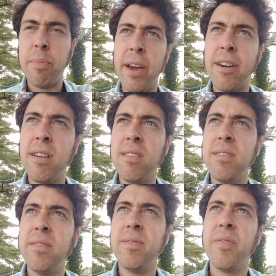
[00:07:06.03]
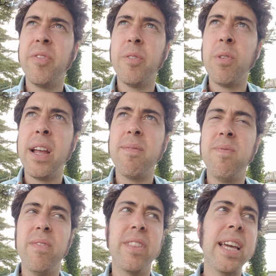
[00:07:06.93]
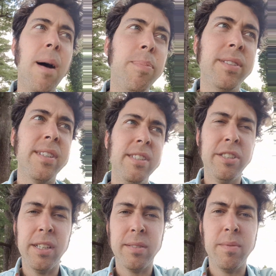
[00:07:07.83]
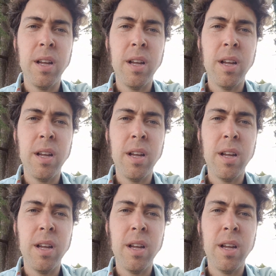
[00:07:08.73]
better, right? The opposite is just,